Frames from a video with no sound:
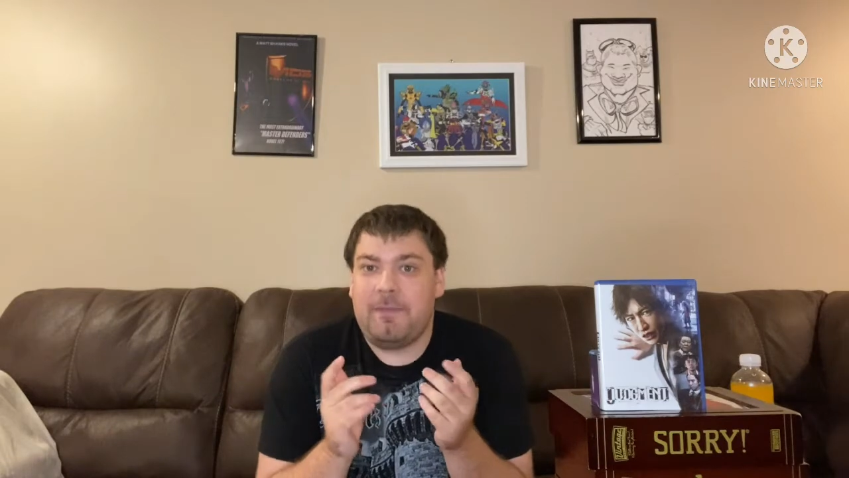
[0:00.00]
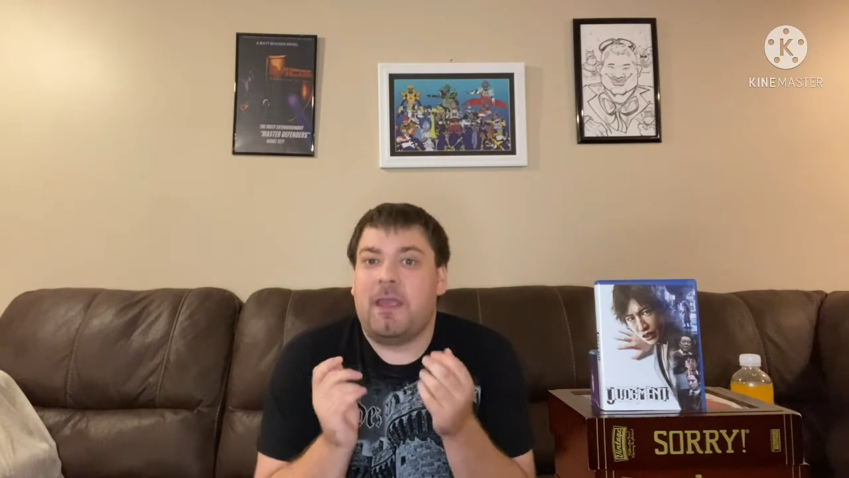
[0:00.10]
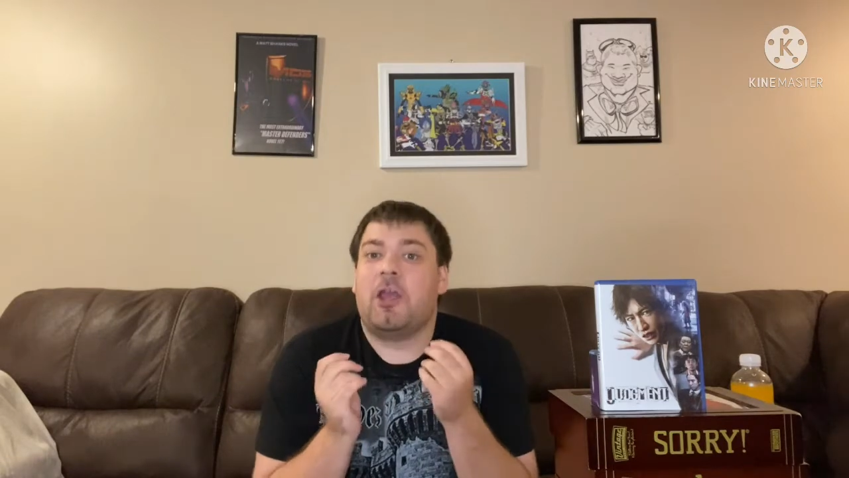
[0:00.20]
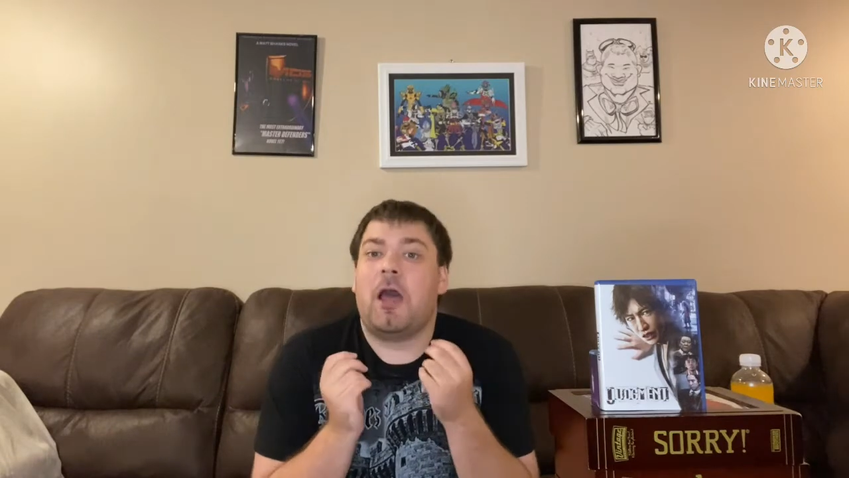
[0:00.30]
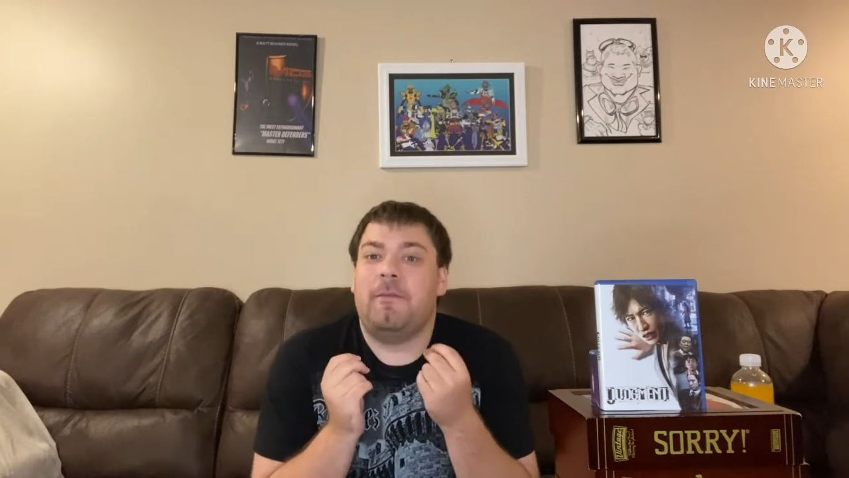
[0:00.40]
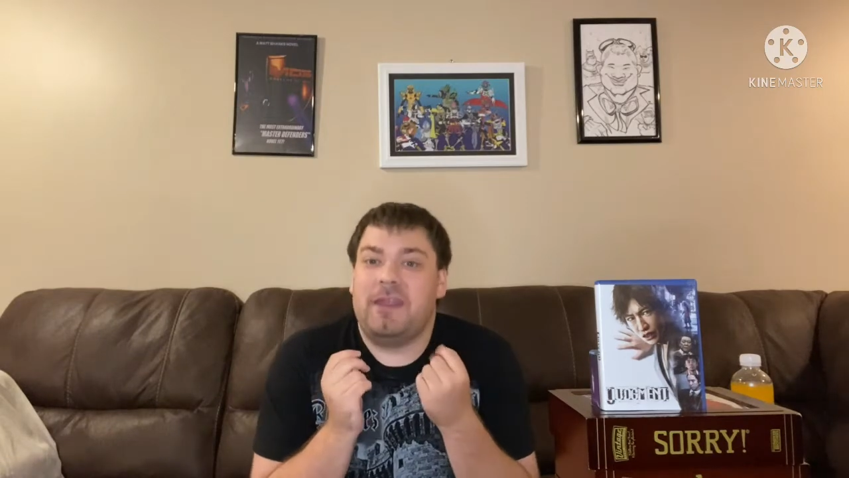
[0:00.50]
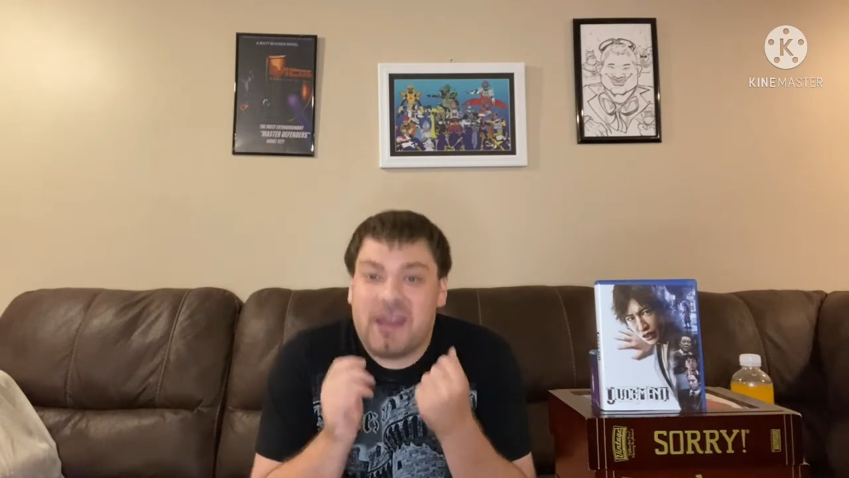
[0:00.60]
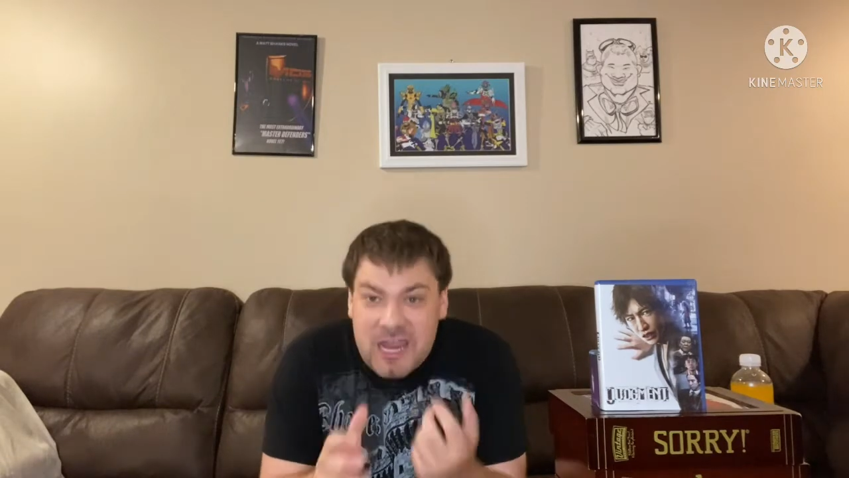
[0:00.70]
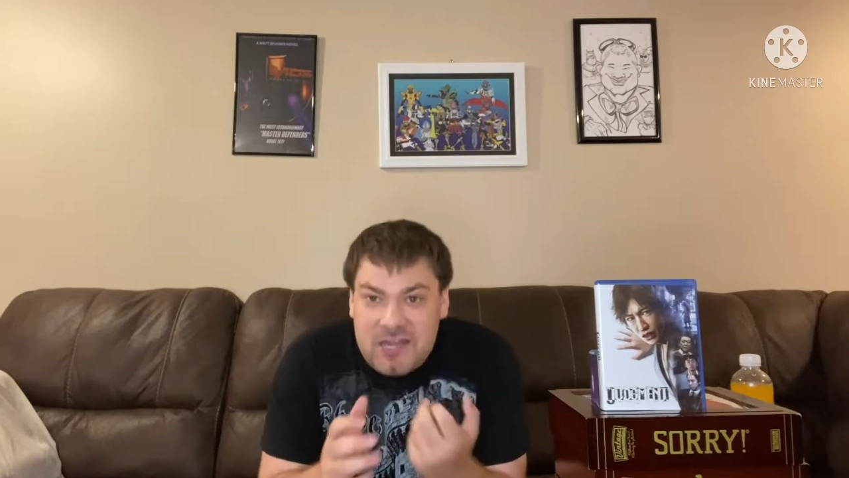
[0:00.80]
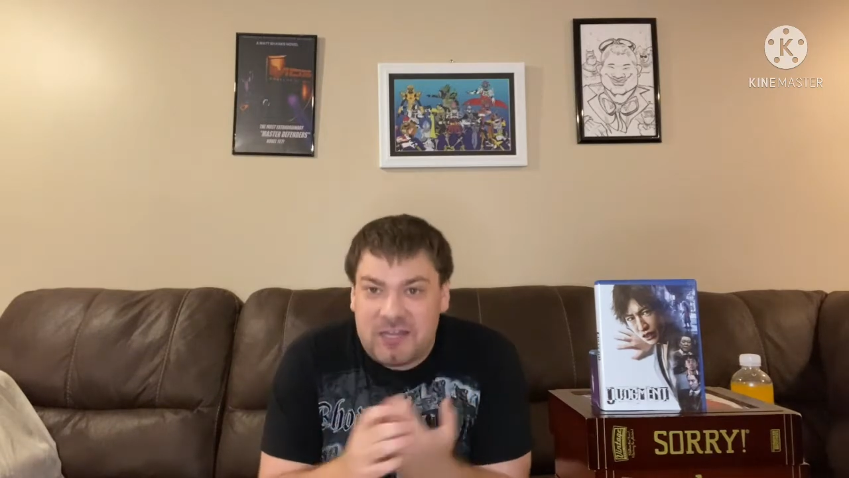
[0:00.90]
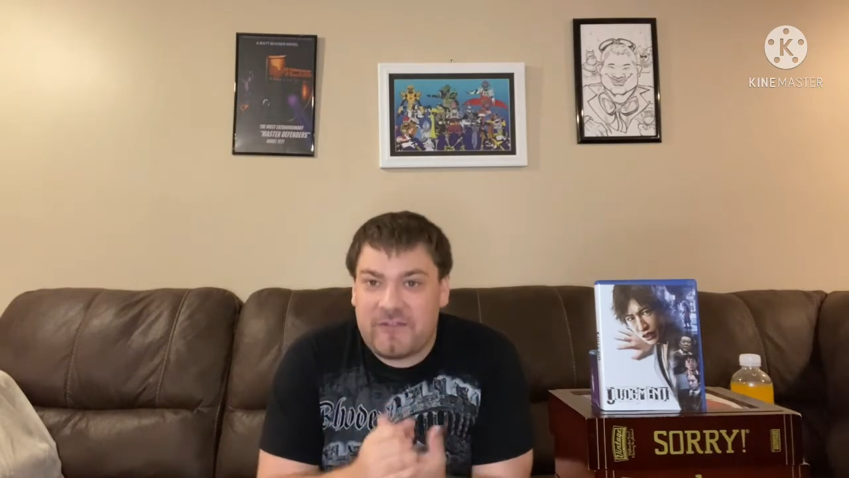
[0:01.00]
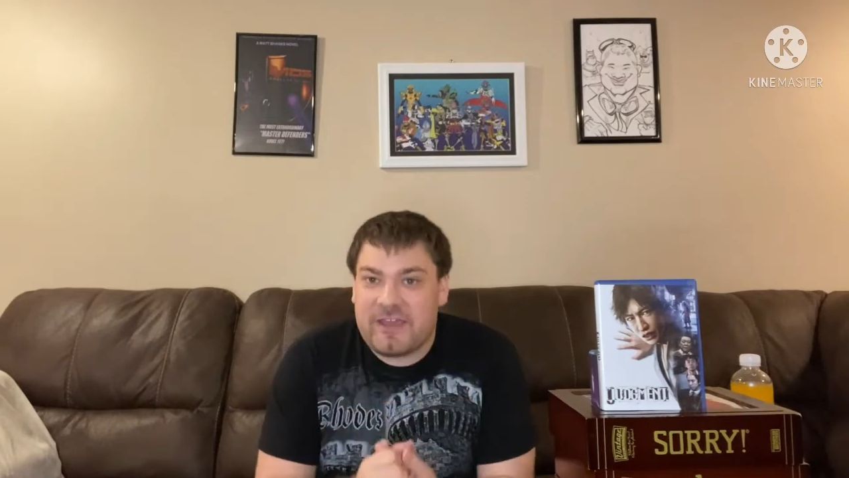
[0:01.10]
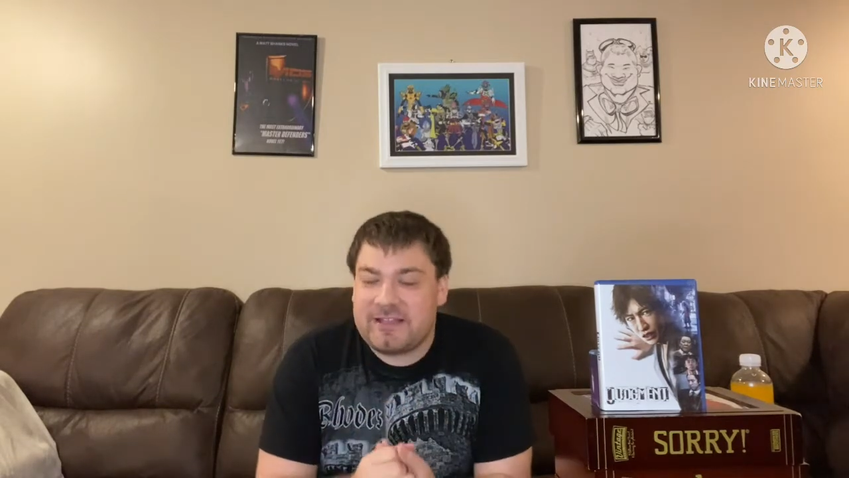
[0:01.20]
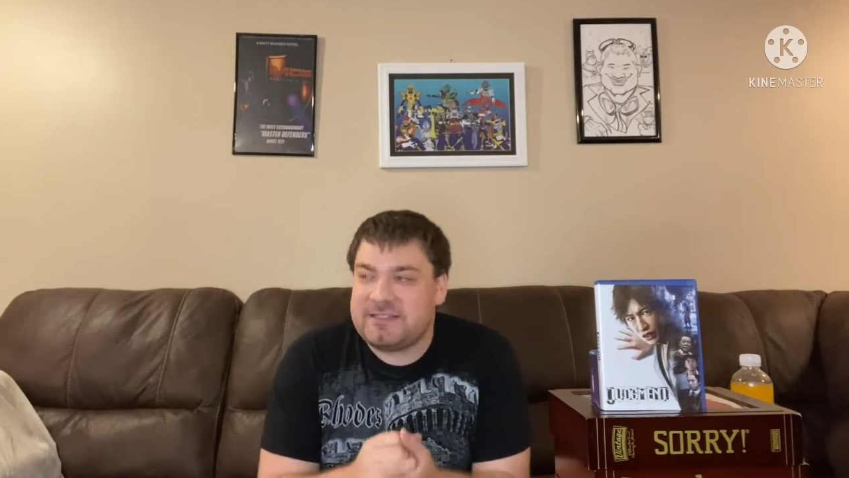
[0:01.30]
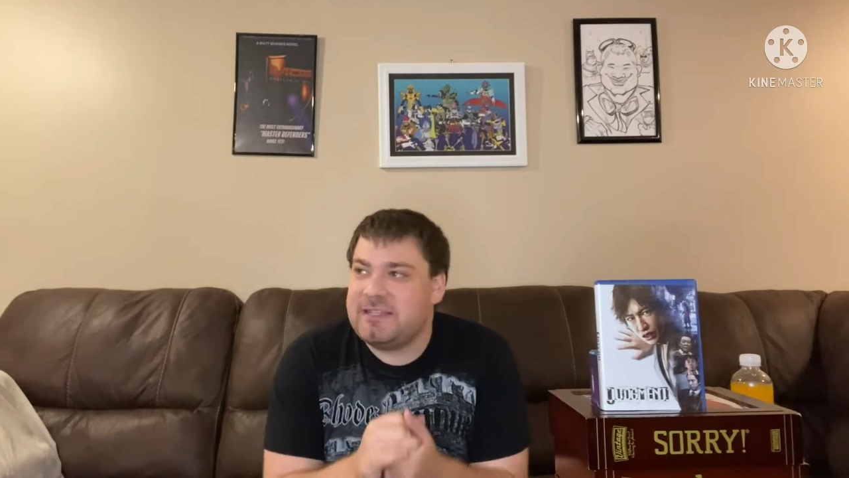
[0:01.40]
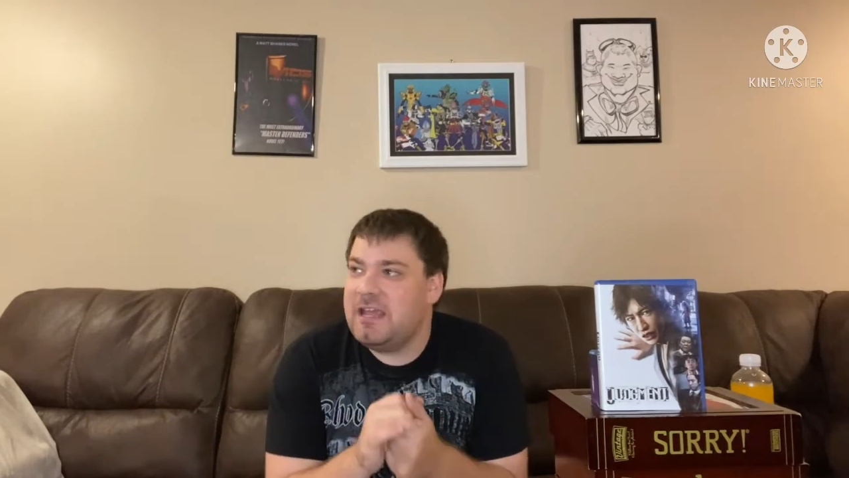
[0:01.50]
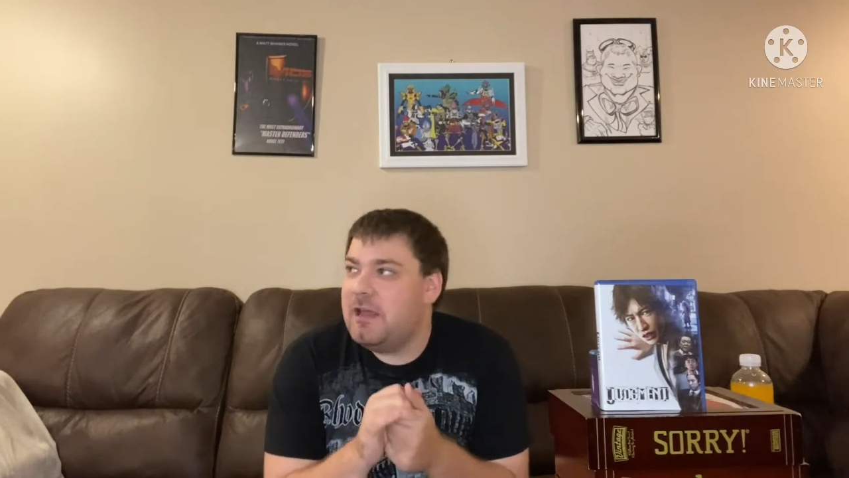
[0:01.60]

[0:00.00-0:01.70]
that got me into this,